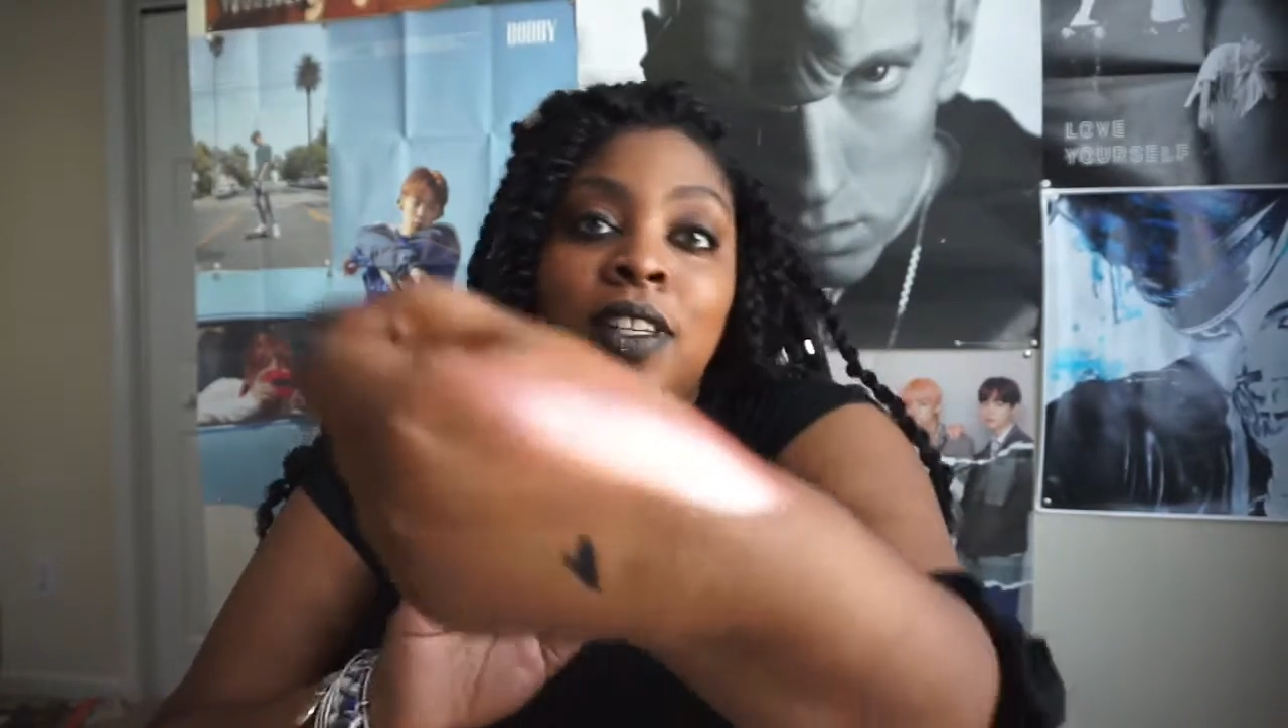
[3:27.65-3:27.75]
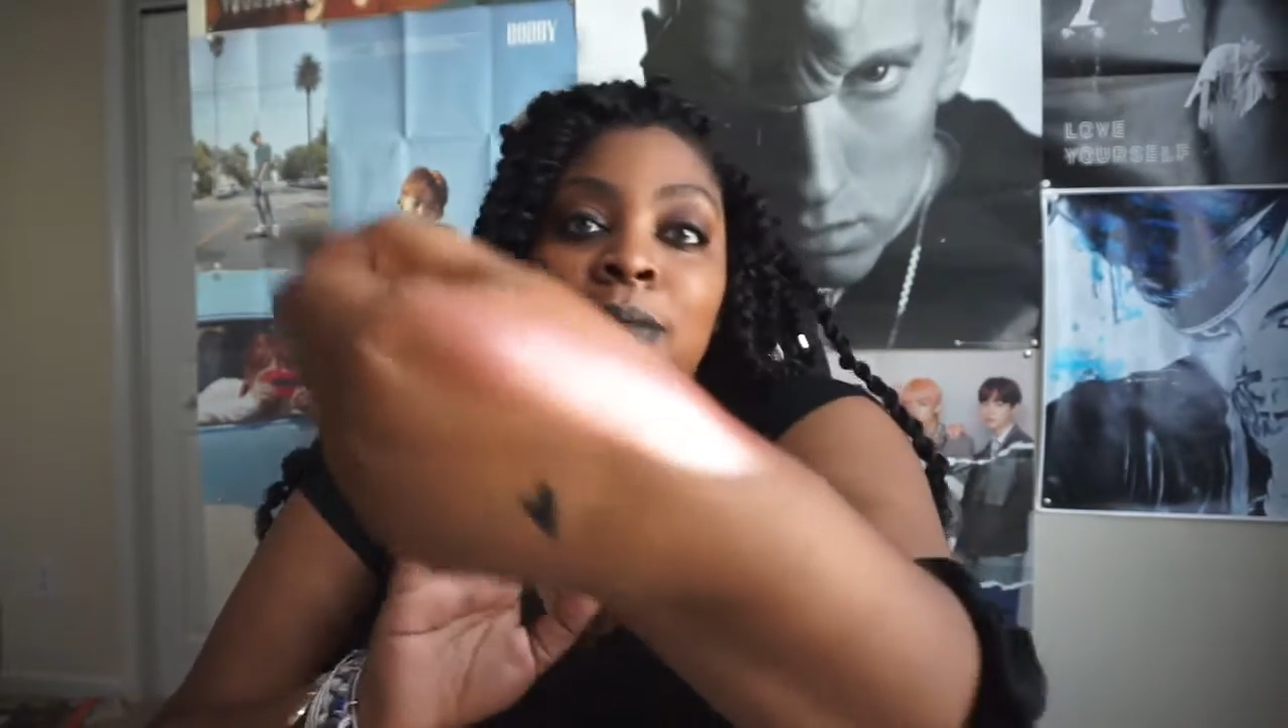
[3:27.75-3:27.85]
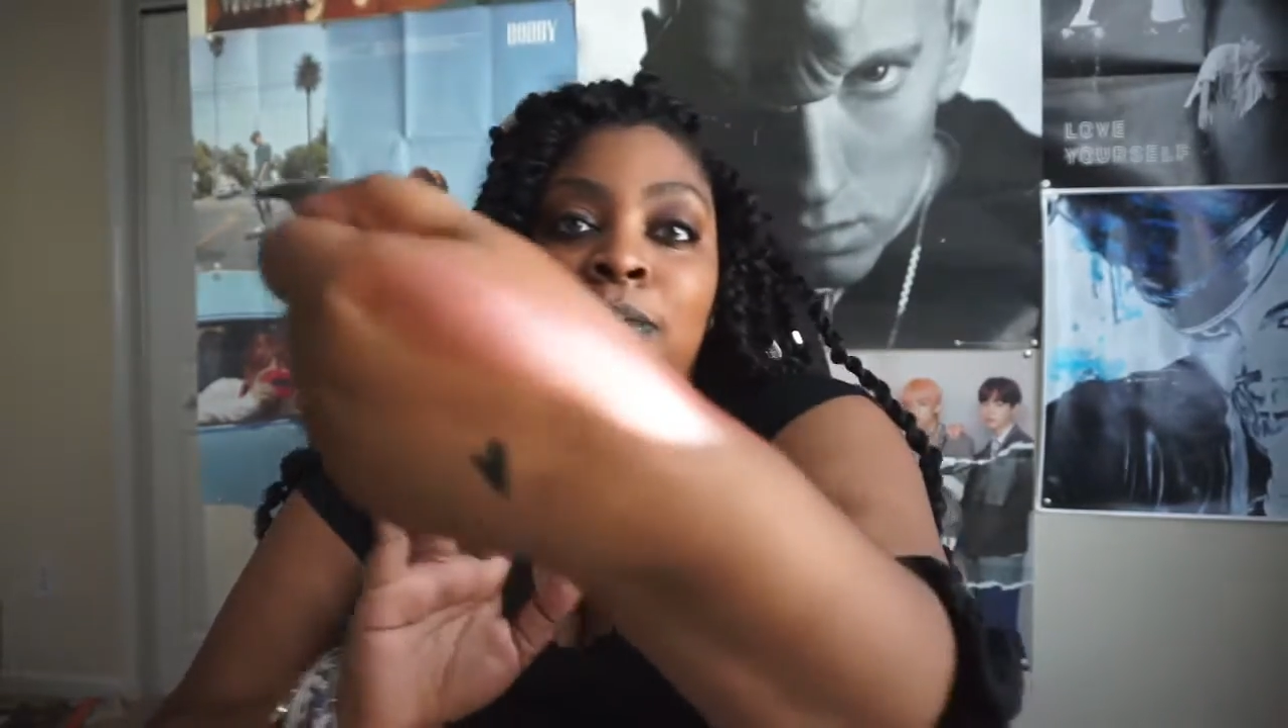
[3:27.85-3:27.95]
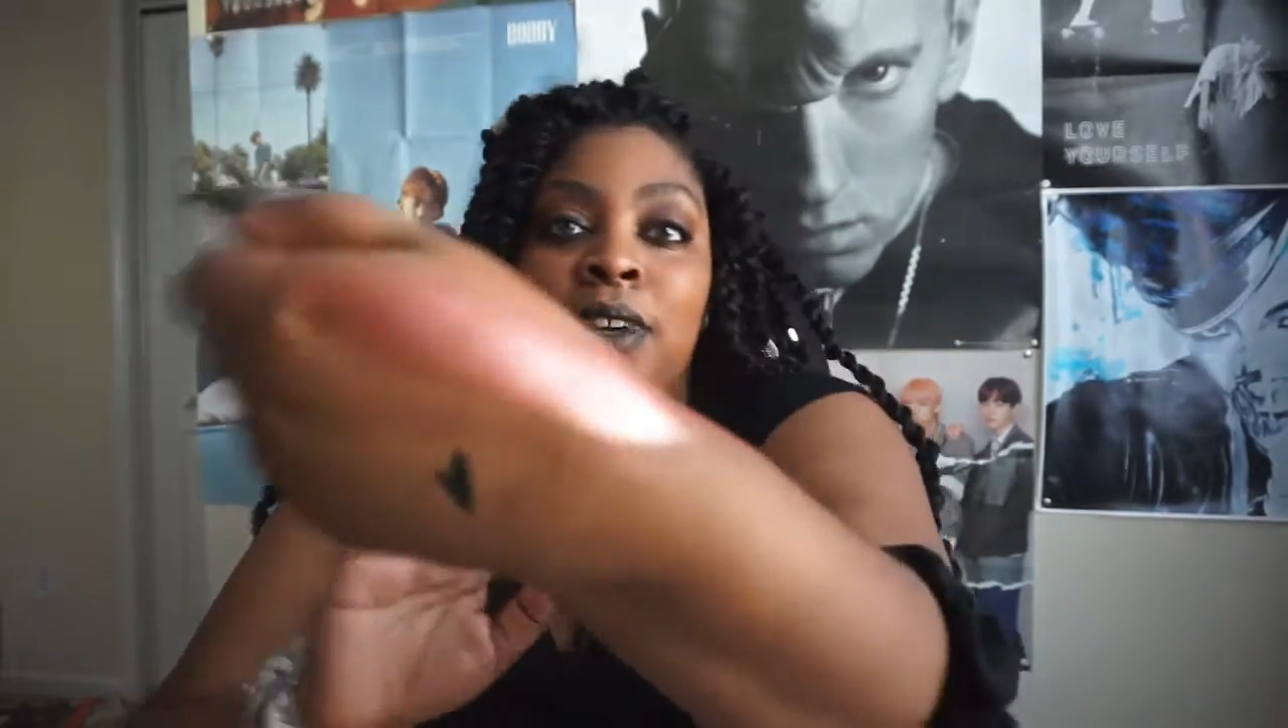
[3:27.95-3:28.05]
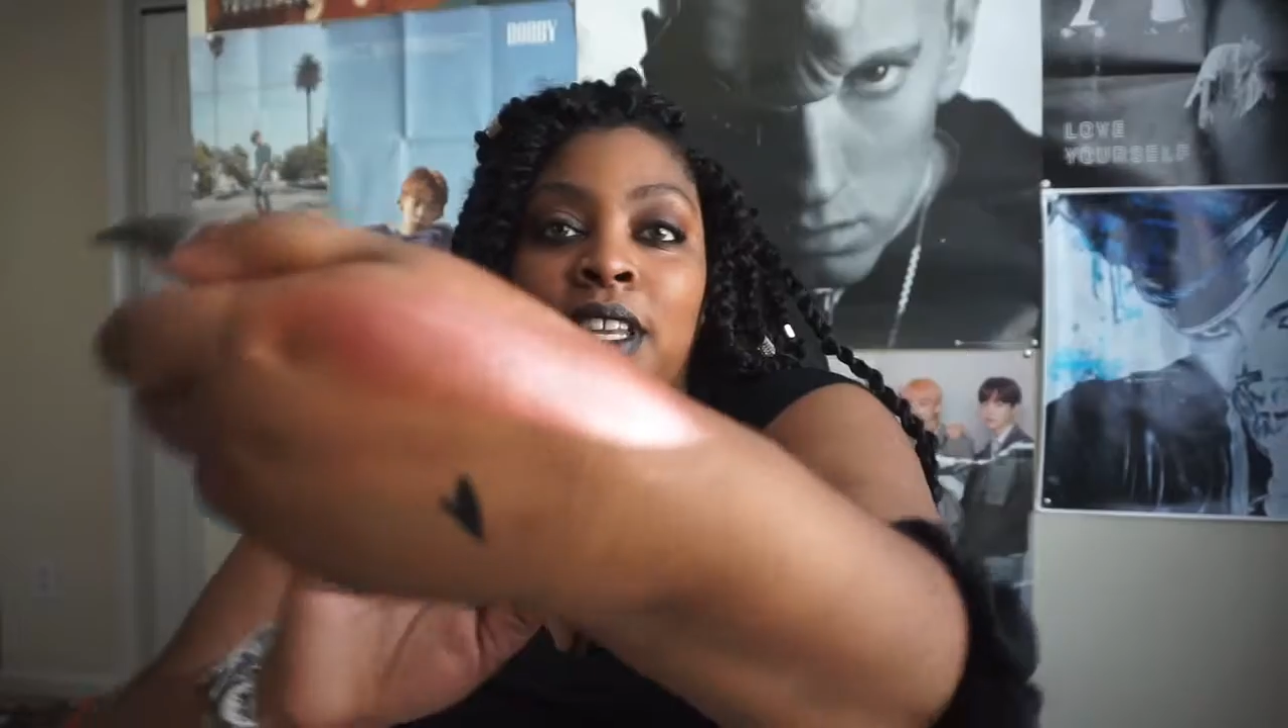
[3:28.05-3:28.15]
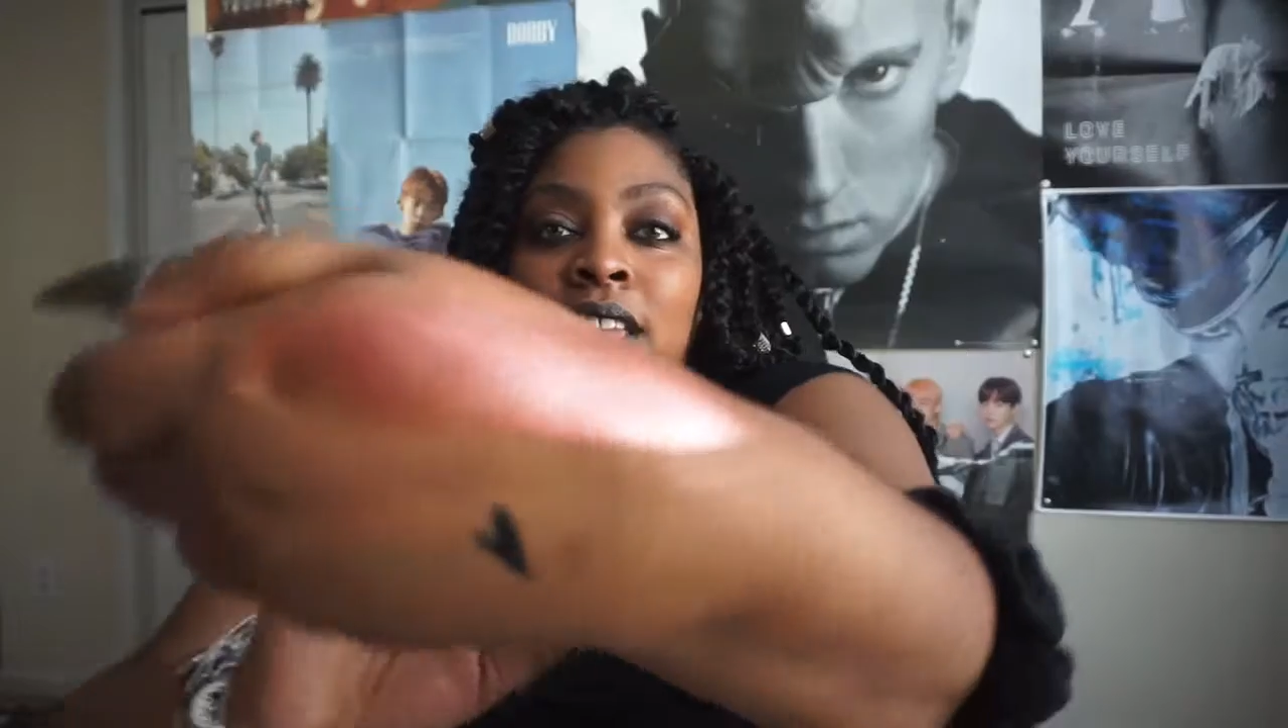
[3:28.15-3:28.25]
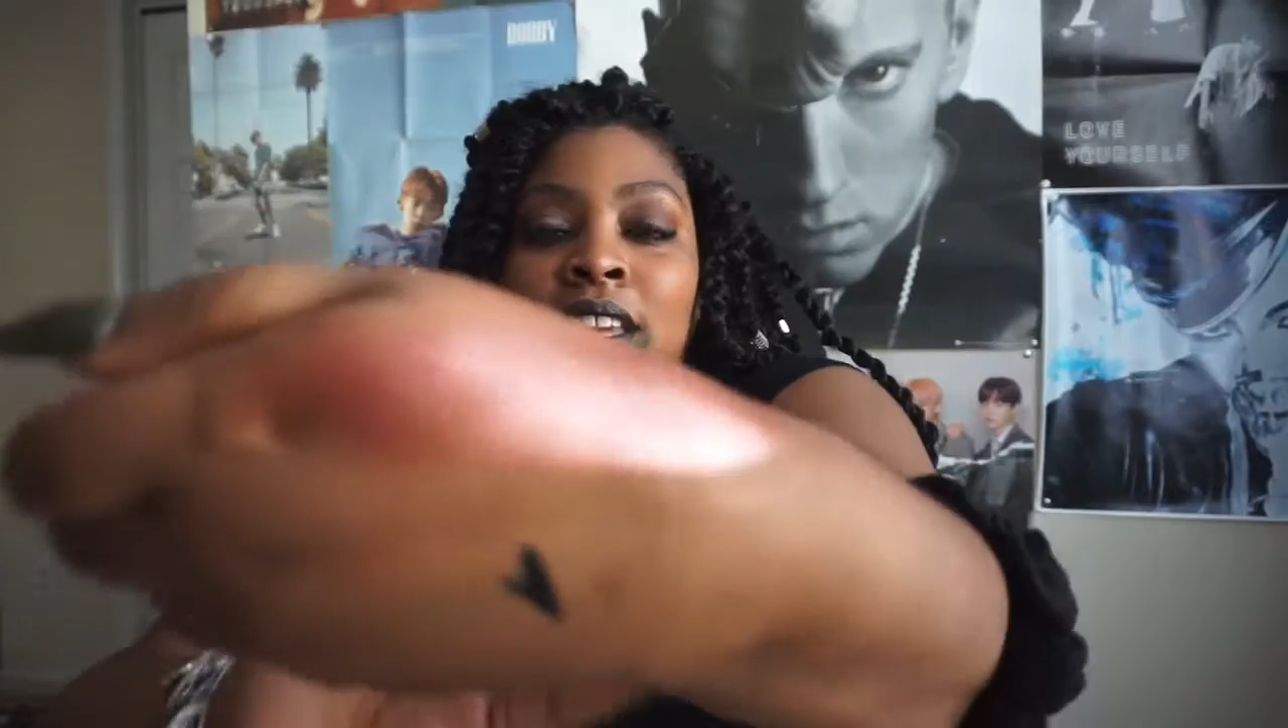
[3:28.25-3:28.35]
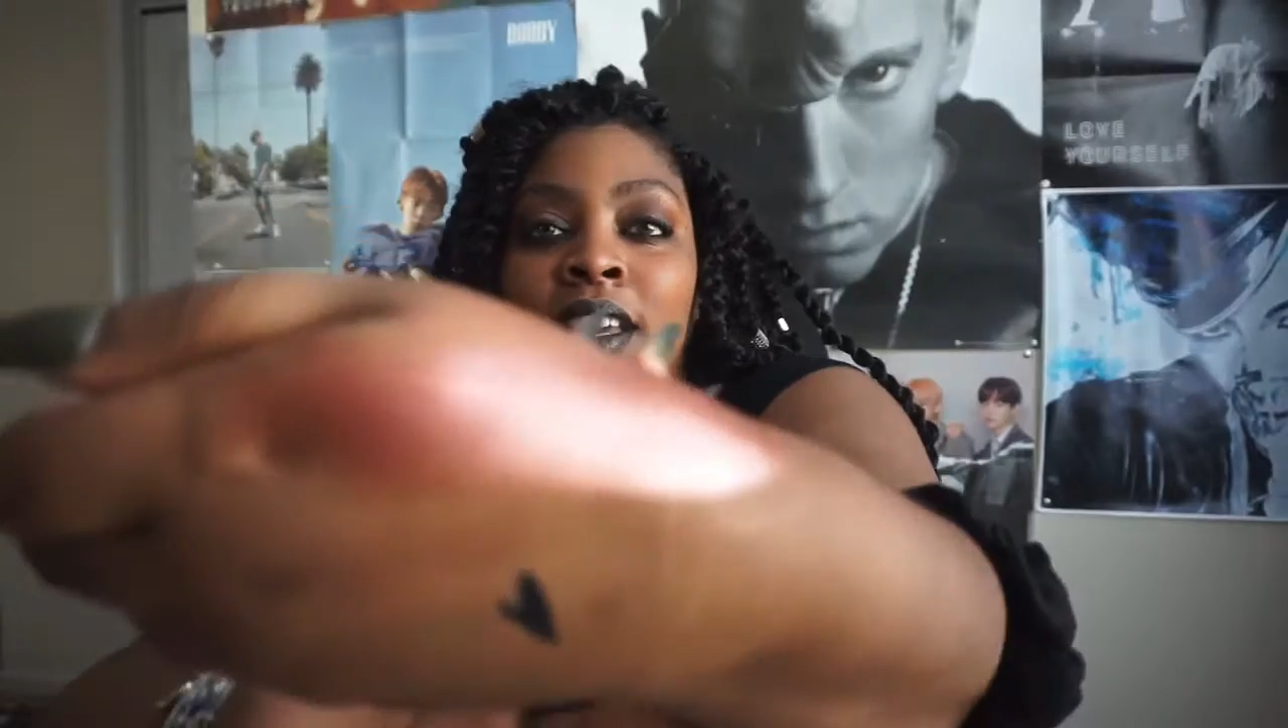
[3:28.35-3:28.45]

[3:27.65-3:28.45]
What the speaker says: pretty.